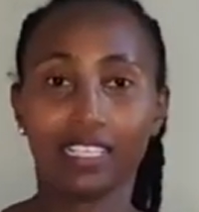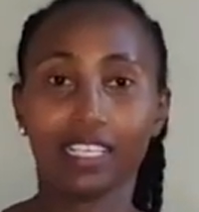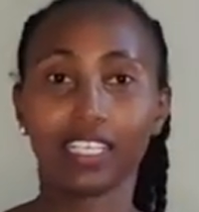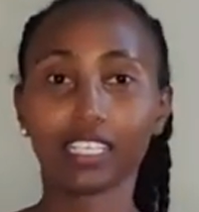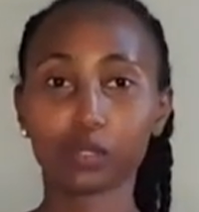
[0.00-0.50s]

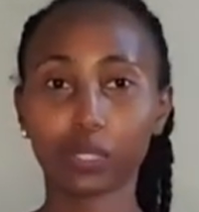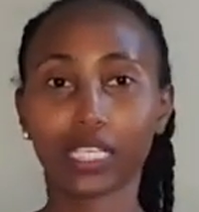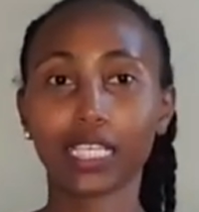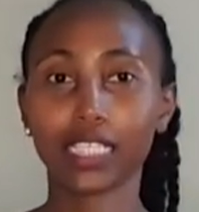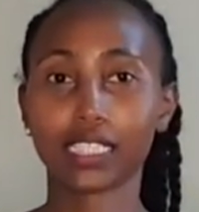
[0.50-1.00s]
it is what
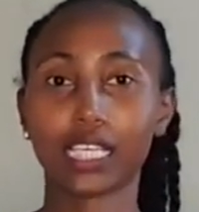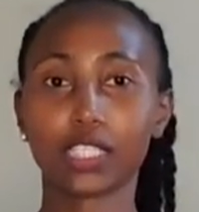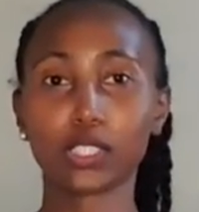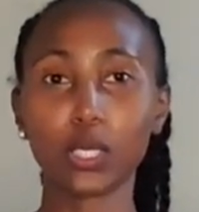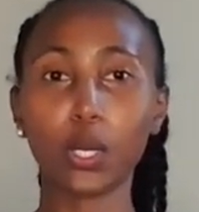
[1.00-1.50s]
it is.
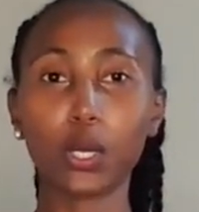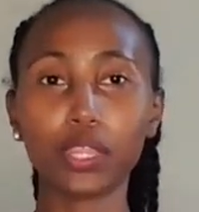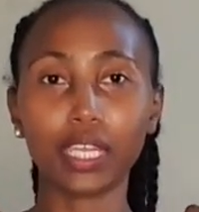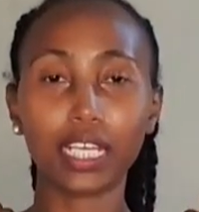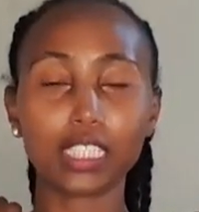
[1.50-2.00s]
So
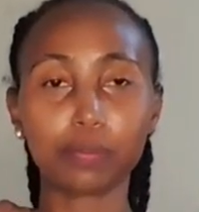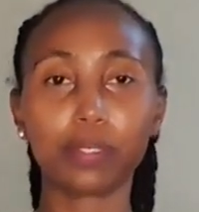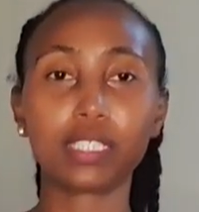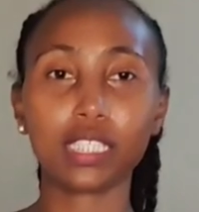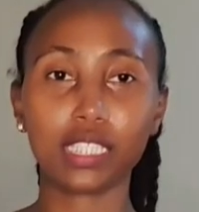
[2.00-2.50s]
the next
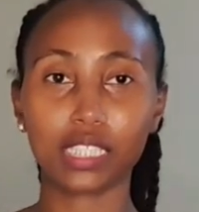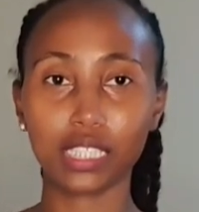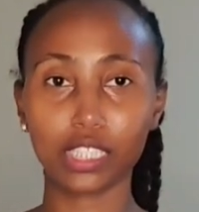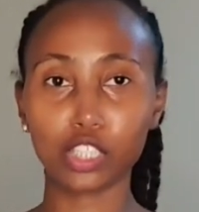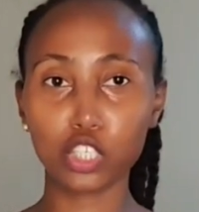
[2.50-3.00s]
piece is
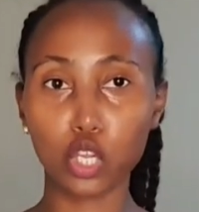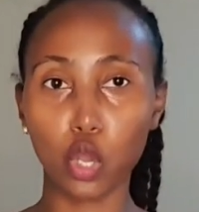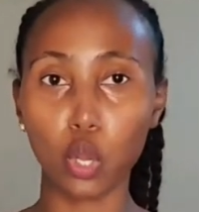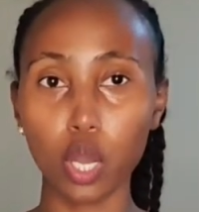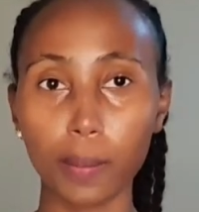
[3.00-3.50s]
this
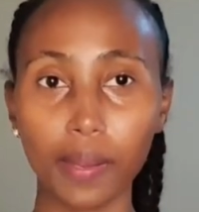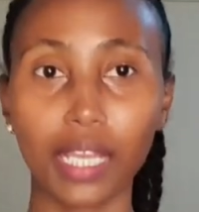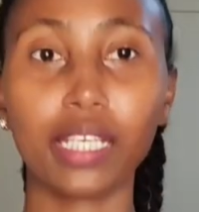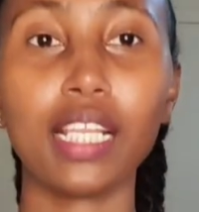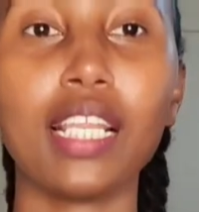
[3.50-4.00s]
top. I
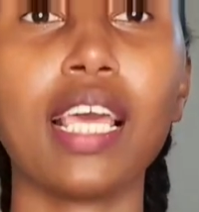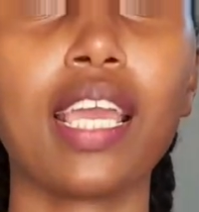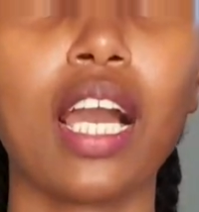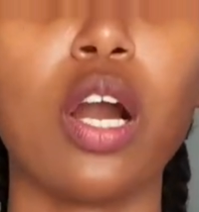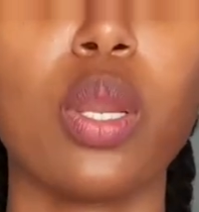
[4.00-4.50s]
really like
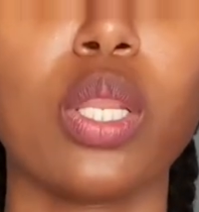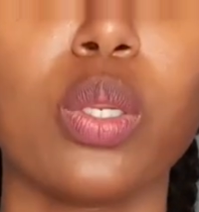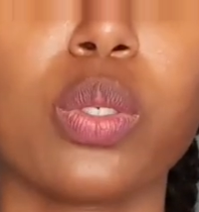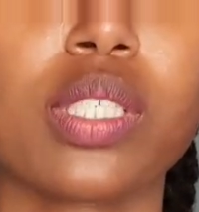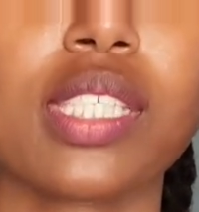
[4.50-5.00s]
how it
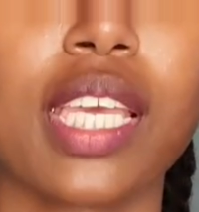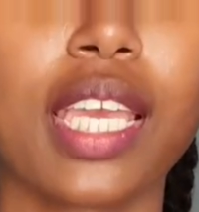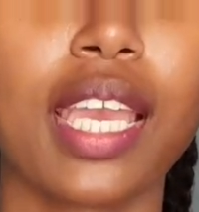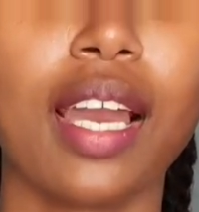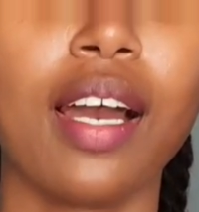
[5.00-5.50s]
looks
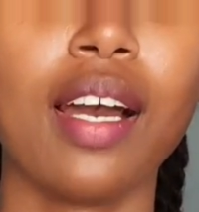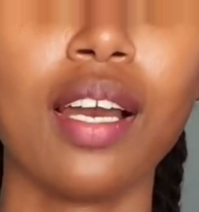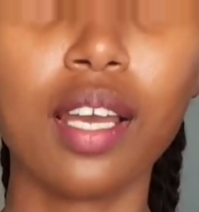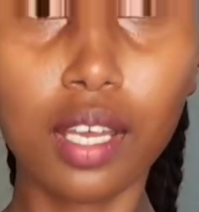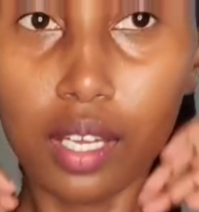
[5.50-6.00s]
here.
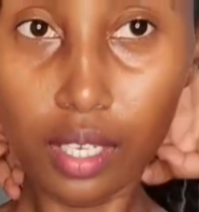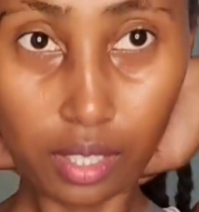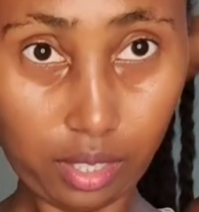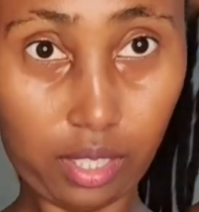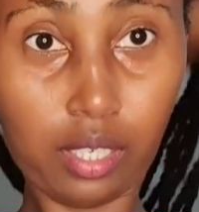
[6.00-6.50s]

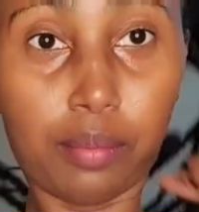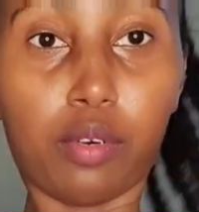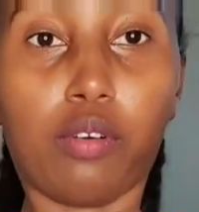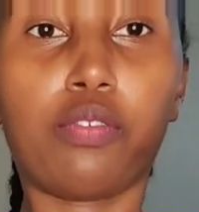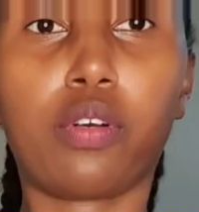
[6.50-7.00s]

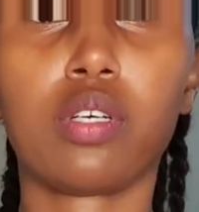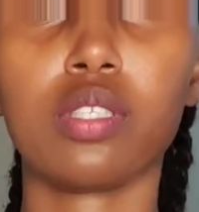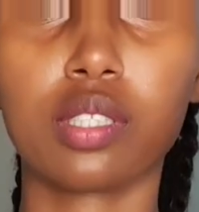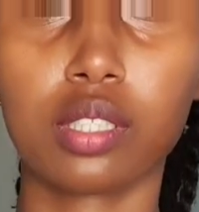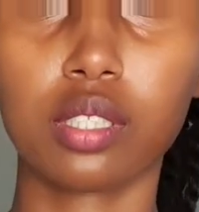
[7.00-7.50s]
Of
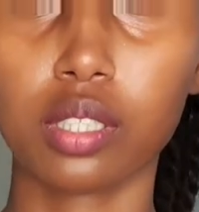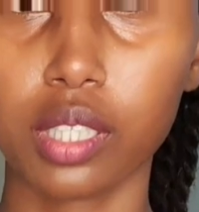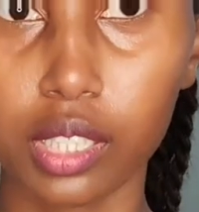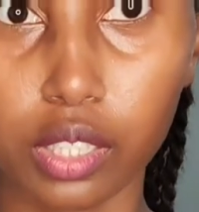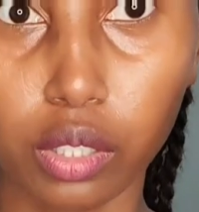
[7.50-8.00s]
course,
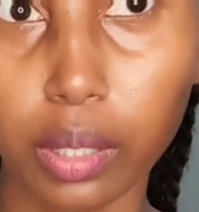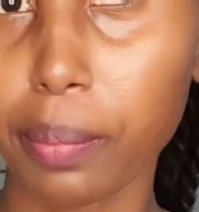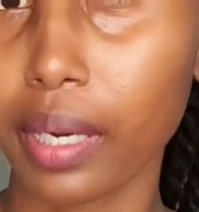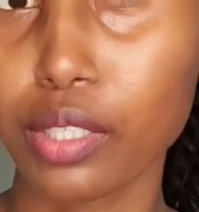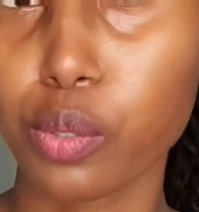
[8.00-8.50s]
this is not the
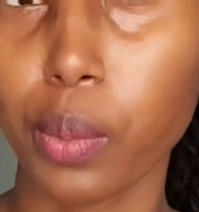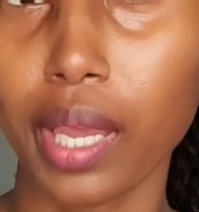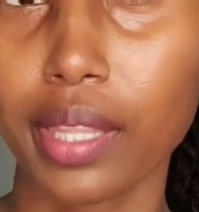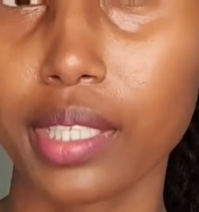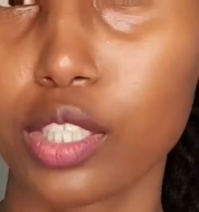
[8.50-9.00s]
brat where
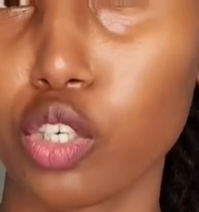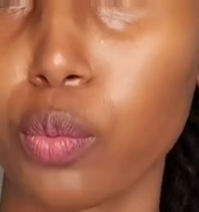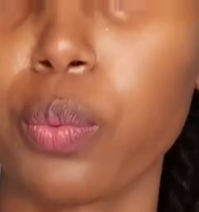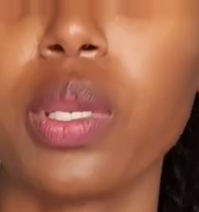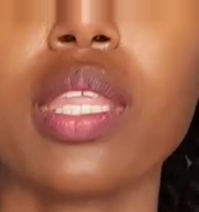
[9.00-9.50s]
this top
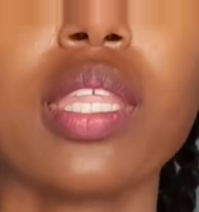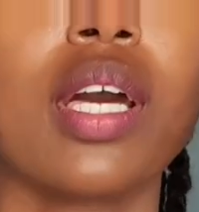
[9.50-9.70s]
is,